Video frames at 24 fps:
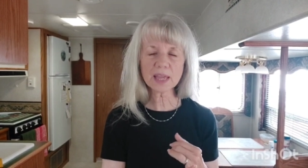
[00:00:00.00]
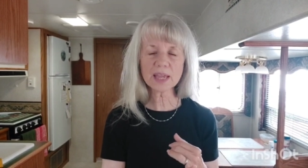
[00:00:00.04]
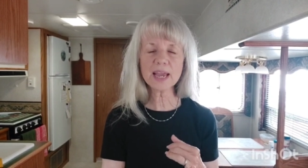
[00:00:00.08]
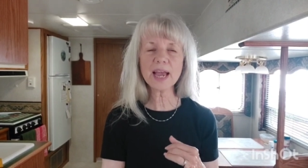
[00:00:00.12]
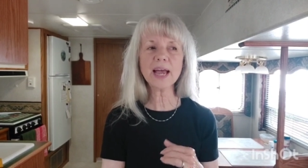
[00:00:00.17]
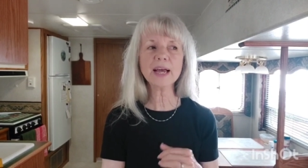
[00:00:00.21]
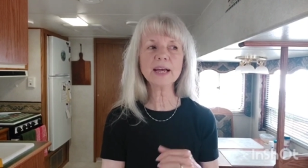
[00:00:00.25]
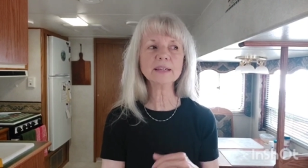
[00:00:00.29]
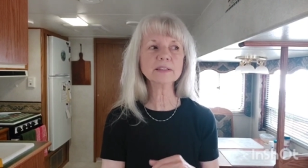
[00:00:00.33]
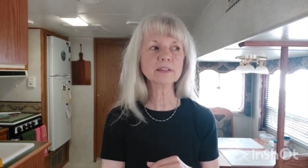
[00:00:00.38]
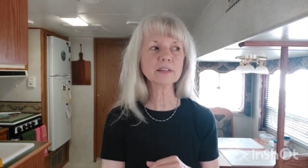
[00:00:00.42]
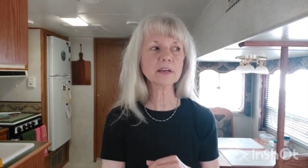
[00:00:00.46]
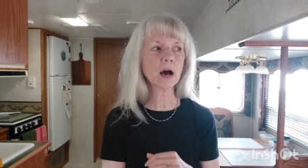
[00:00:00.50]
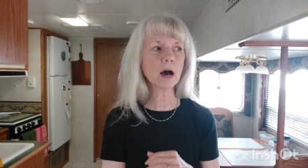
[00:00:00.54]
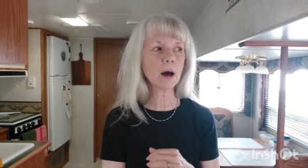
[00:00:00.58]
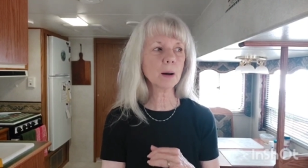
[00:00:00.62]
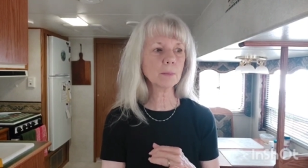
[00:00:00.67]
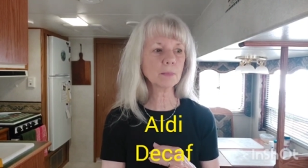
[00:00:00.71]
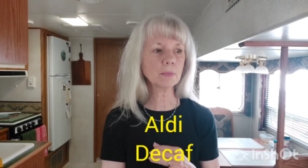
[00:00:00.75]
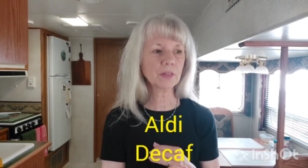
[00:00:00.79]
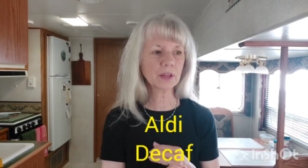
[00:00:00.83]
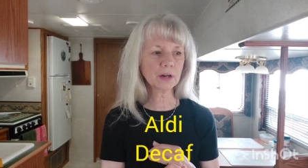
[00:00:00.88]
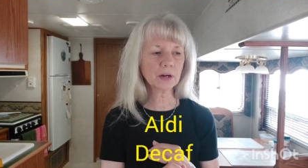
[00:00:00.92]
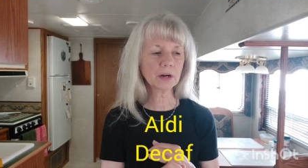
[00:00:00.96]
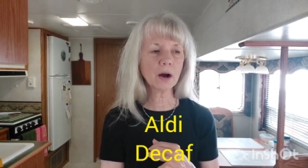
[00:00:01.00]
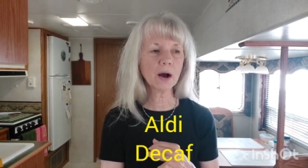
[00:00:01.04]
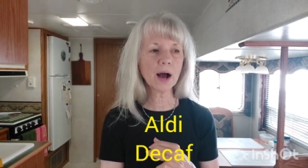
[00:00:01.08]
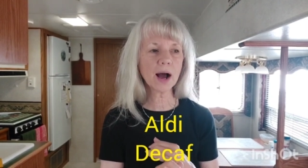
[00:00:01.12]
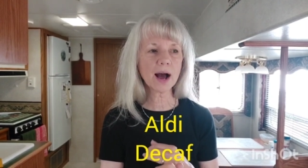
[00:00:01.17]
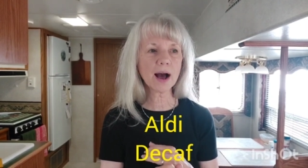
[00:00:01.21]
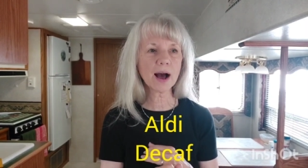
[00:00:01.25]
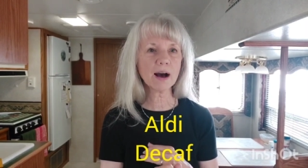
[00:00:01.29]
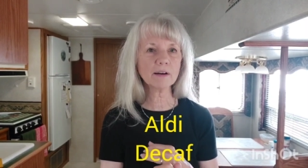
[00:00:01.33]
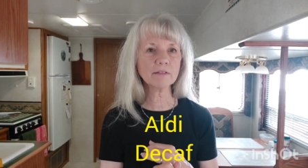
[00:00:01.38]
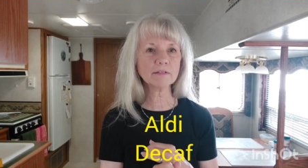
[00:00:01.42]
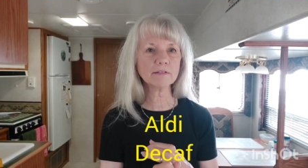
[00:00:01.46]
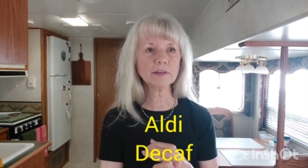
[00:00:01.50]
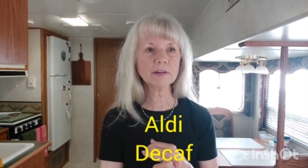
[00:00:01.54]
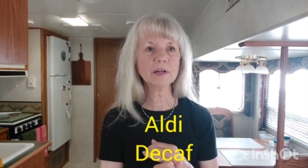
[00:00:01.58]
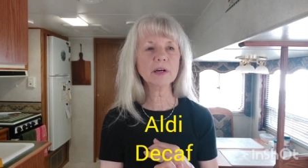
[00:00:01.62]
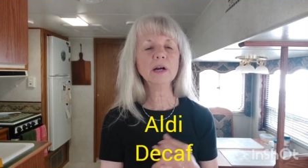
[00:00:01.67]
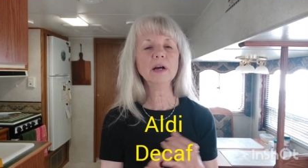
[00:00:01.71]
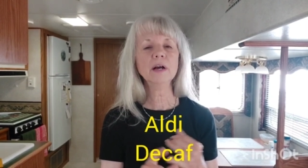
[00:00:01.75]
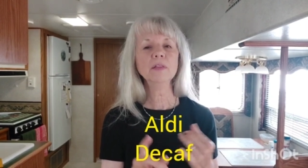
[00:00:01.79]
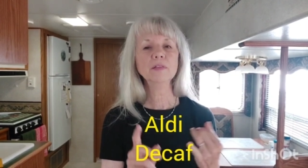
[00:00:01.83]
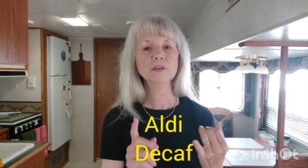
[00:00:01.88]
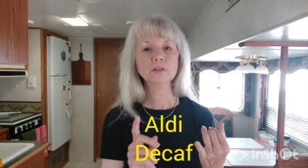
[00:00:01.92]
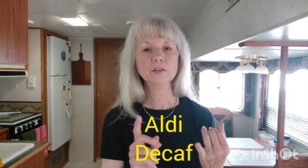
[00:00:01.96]
And um, then I'll have
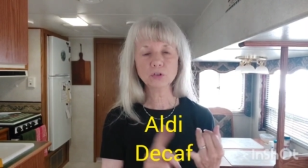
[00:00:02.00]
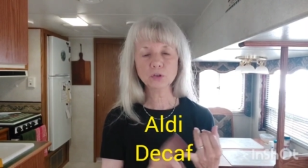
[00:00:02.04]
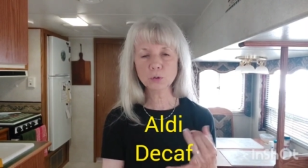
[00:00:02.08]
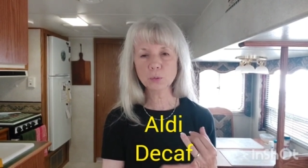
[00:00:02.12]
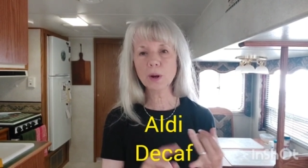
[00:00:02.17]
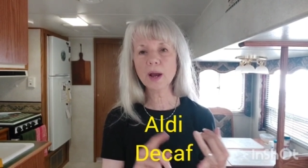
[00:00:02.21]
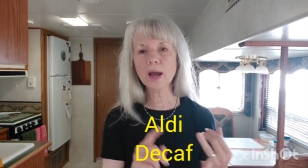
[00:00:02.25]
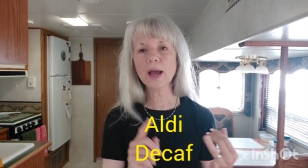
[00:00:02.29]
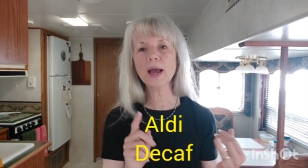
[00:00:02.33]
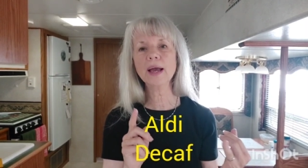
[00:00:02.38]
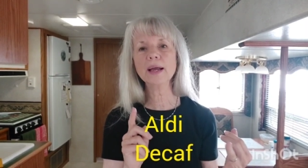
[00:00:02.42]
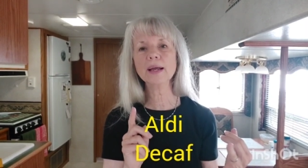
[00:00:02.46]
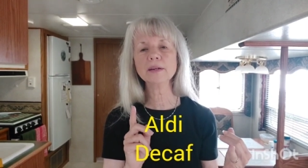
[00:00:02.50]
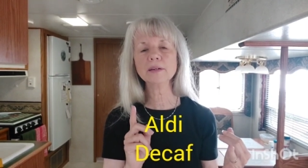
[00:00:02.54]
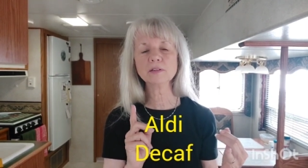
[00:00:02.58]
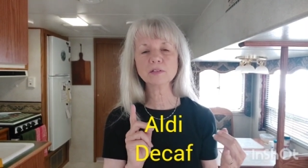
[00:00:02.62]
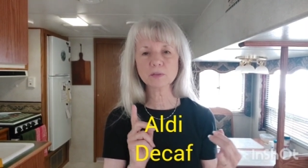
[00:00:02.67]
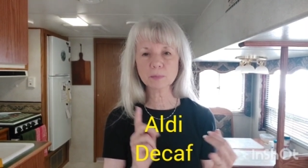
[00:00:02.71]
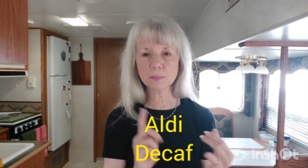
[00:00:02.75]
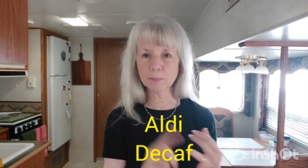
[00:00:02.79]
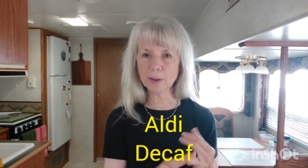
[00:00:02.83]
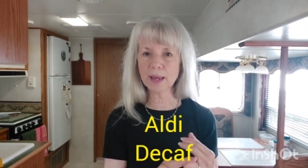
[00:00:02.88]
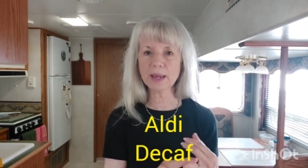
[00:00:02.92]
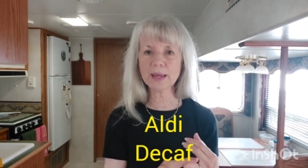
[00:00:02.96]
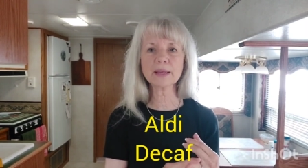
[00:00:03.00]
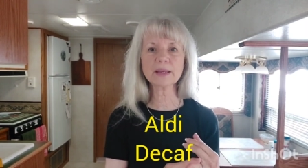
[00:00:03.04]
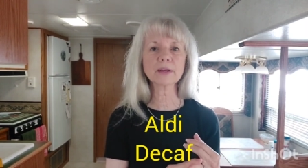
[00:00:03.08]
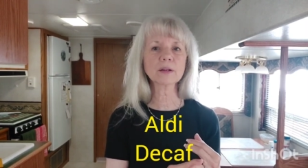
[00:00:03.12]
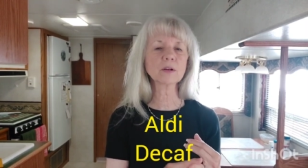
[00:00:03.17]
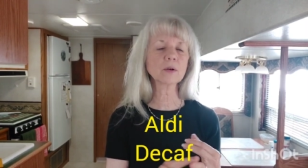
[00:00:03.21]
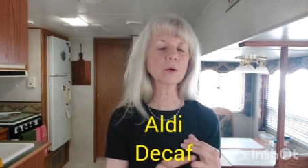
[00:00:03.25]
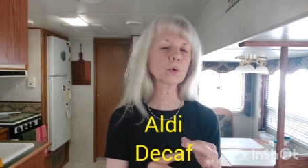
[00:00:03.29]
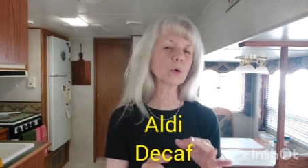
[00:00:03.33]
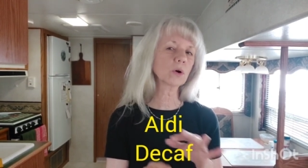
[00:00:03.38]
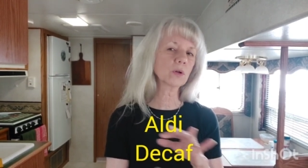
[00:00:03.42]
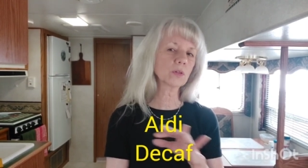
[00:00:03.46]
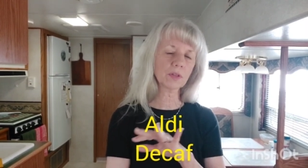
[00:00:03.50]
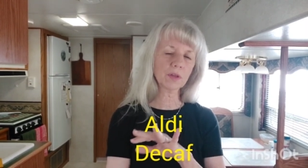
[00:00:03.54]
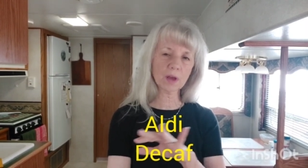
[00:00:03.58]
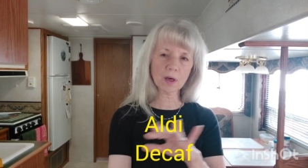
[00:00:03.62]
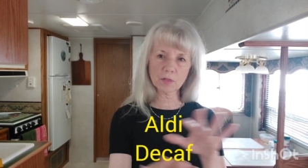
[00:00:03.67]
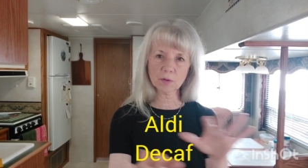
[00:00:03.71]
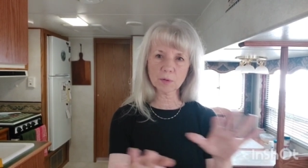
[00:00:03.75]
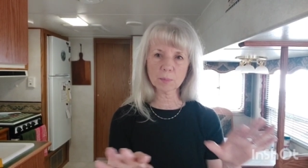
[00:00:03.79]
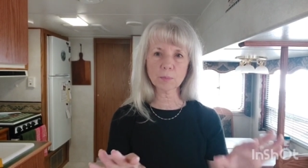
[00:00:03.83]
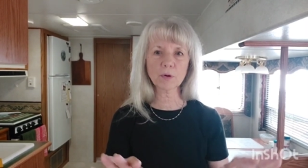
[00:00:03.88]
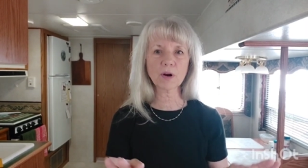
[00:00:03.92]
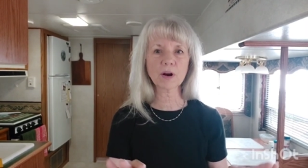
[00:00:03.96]
the two eggs, some bacon, or the
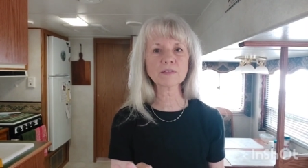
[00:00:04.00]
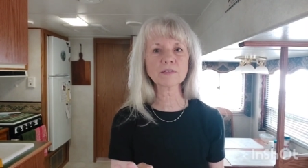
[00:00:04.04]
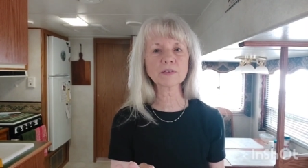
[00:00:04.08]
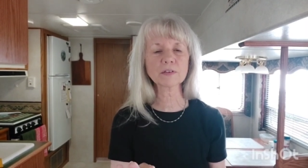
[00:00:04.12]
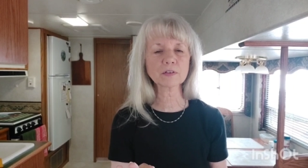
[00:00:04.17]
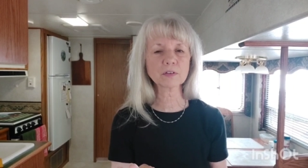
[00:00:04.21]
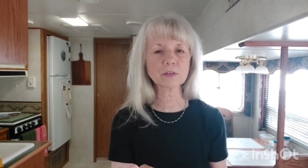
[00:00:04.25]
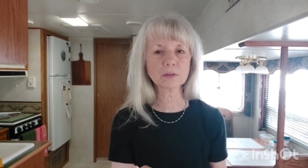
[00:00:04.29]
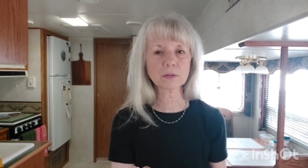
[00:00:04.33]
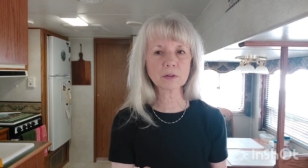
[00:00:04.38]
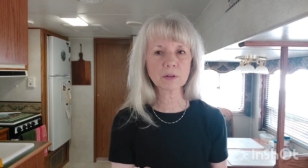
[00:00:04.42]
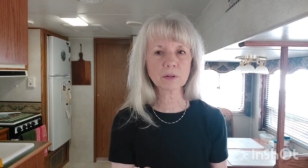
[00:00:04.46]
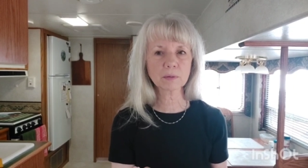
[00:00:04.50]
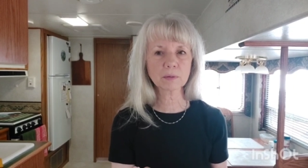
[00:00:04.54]
other breakfast